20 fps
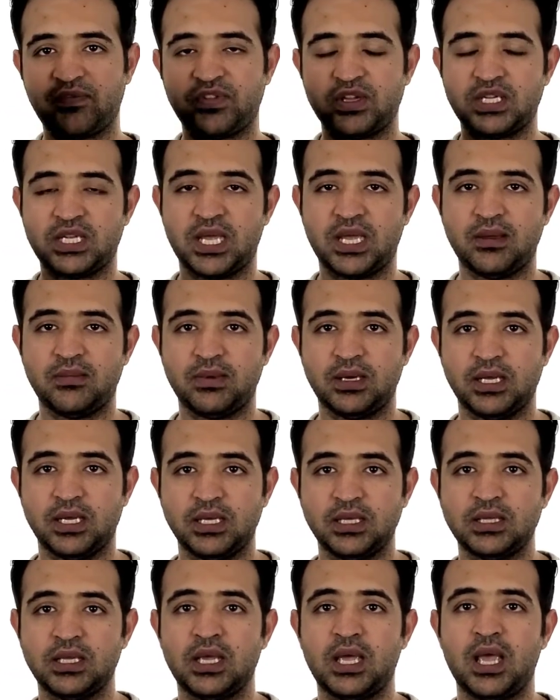of the
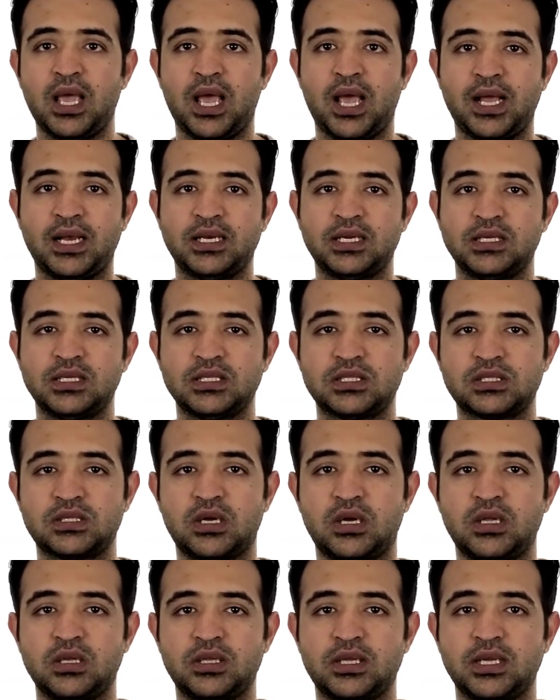cabinet, and
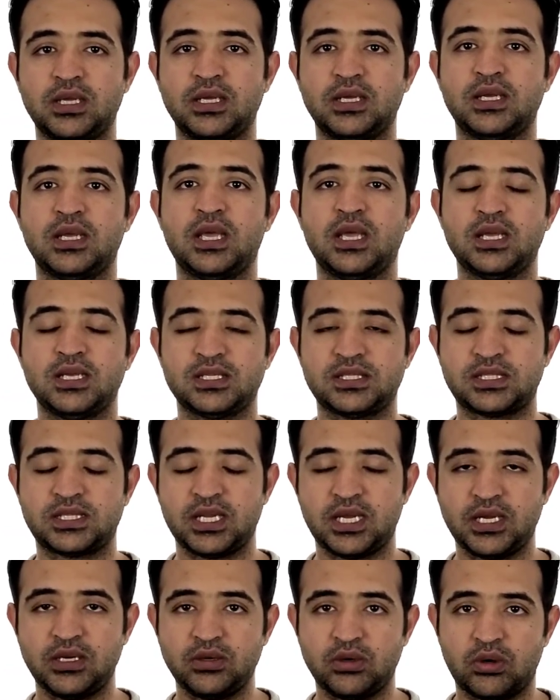install the
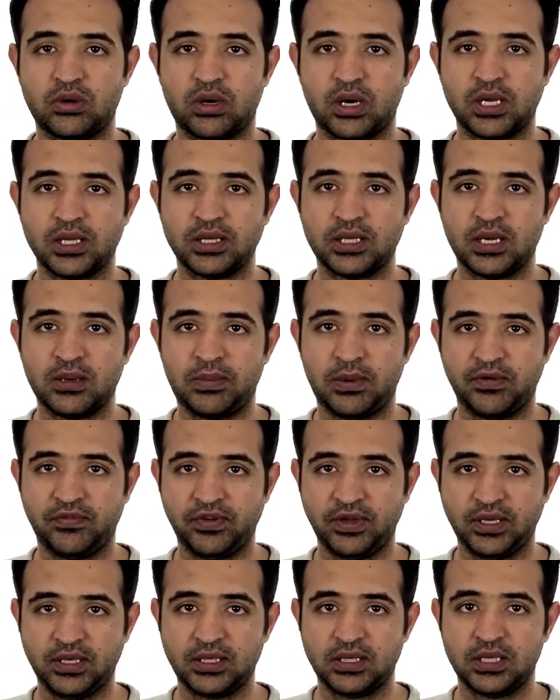stain door on top of
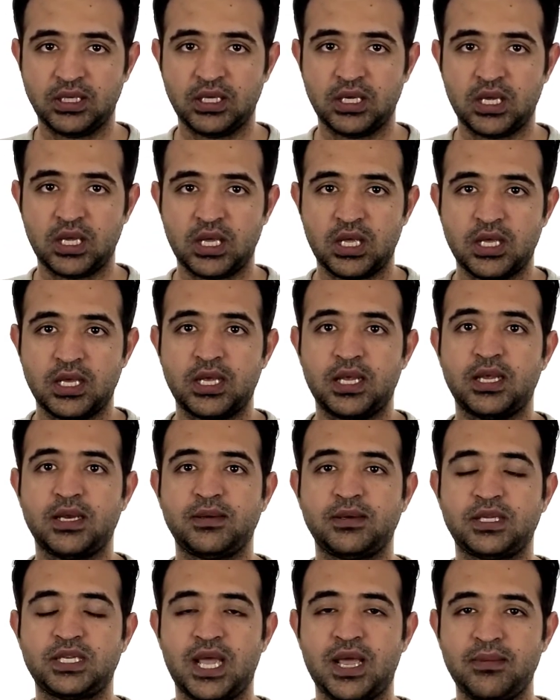it.
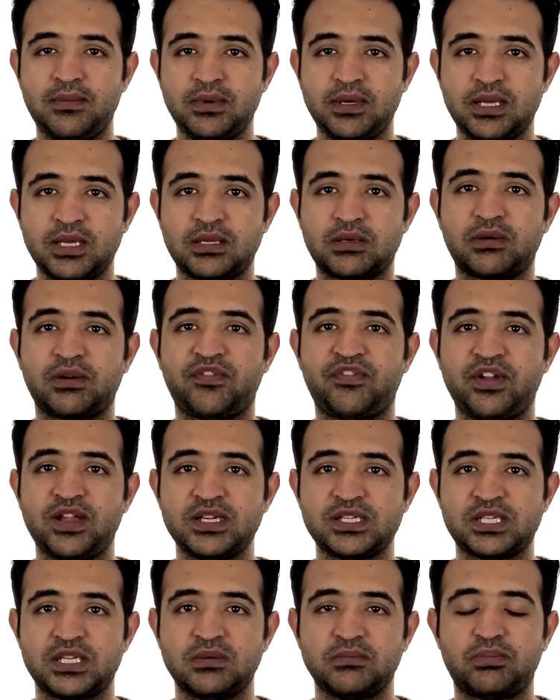In cabinet
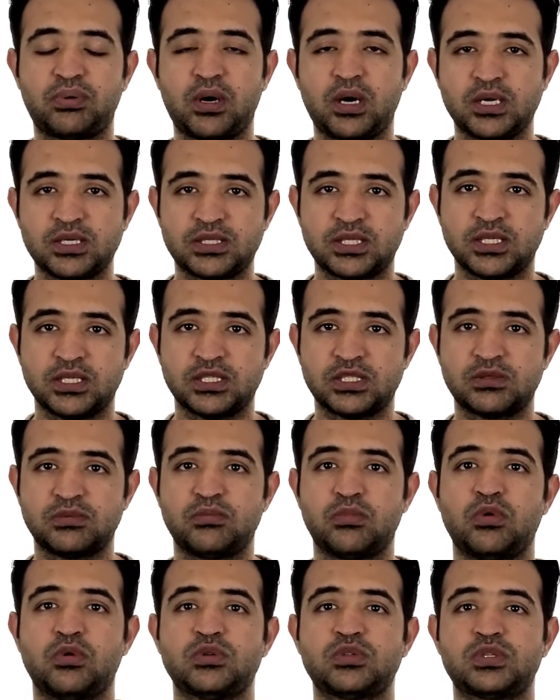refacing process,
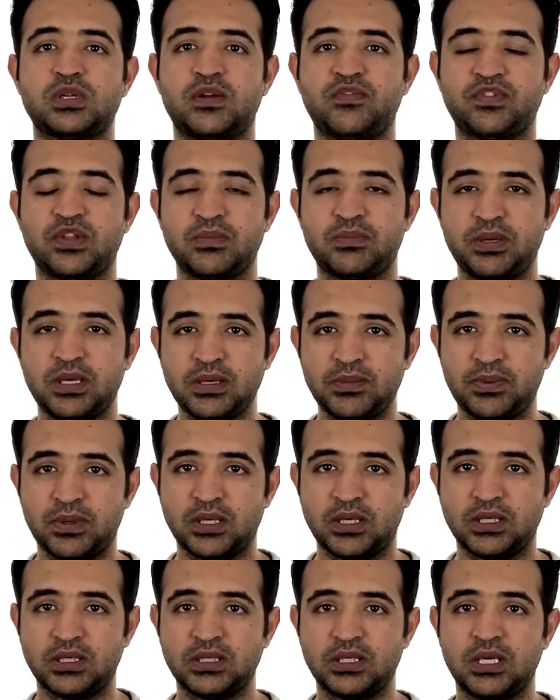most of the
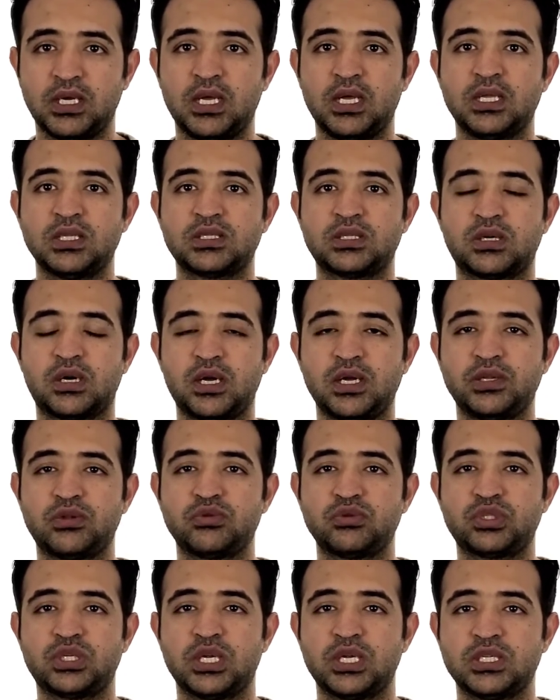people try to
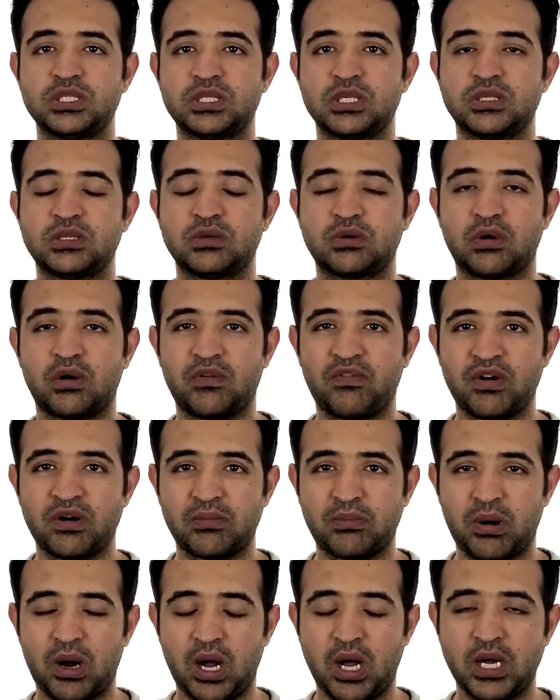change the drawer
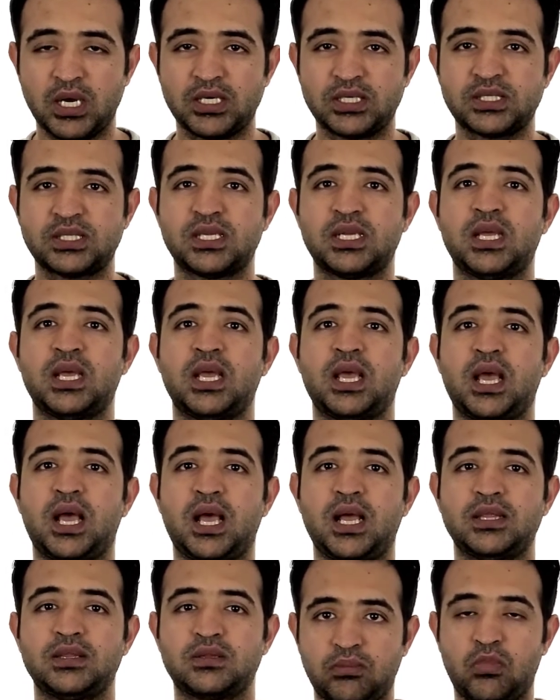box,
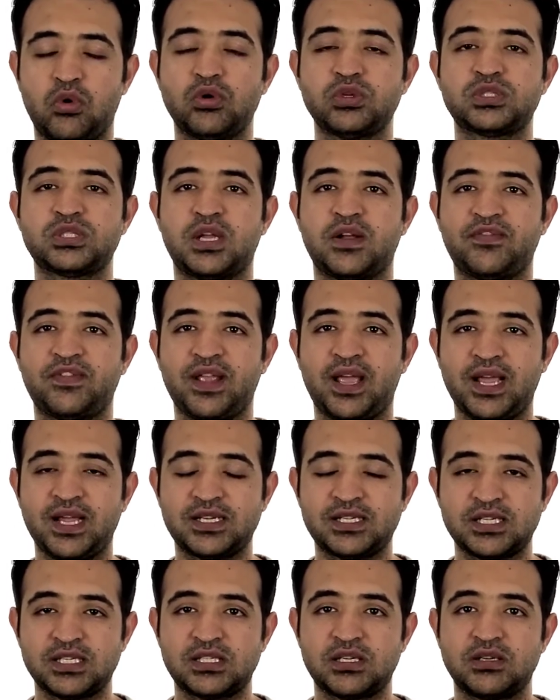and most of the
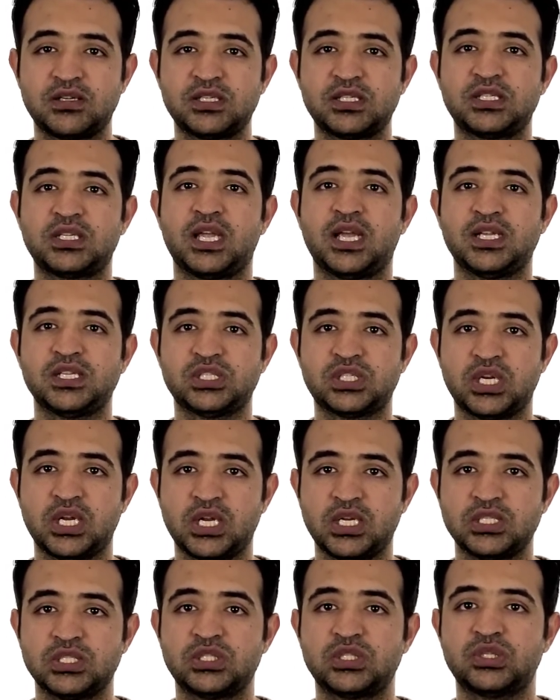accessories can
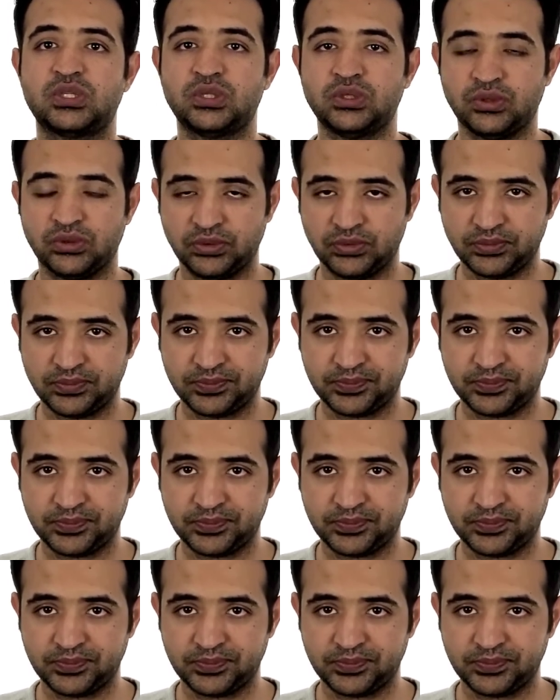change too.